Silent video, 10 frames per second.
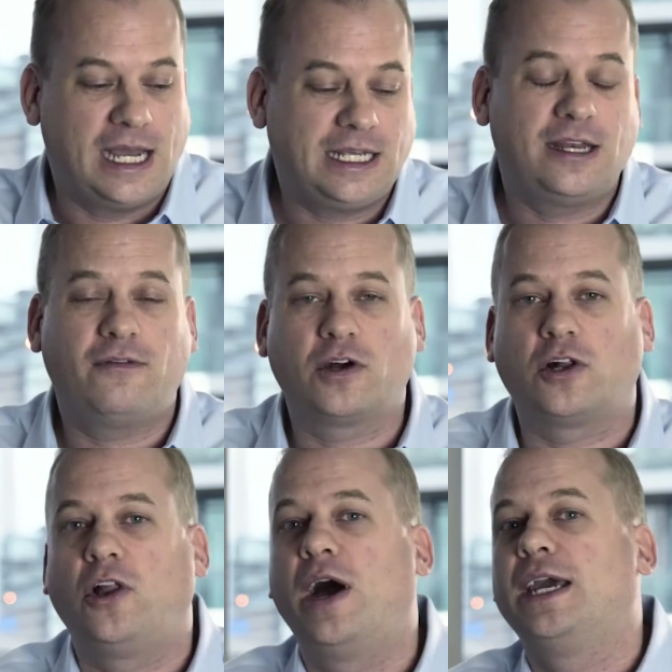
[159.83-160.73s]
I did have a
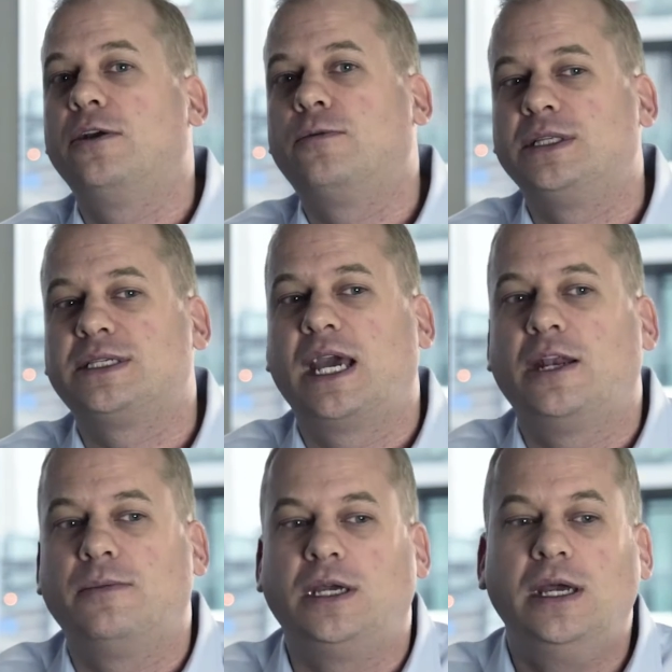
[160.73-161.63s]
client once say
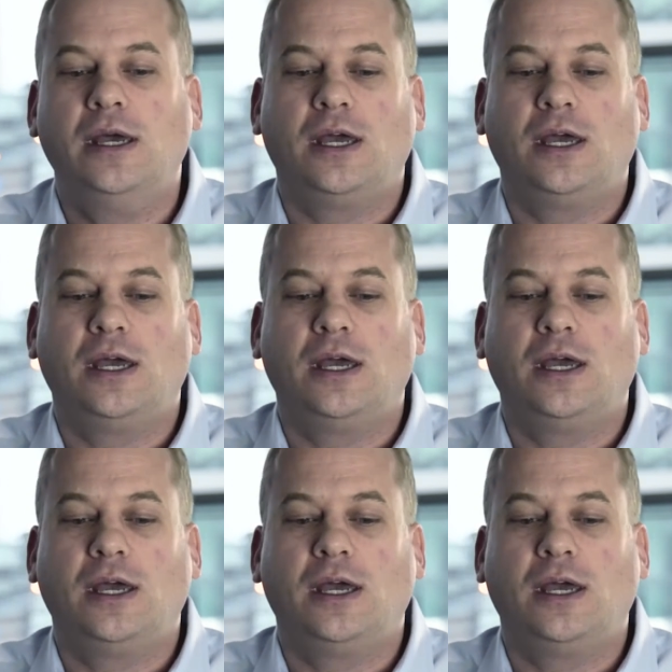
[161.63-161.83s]
to me,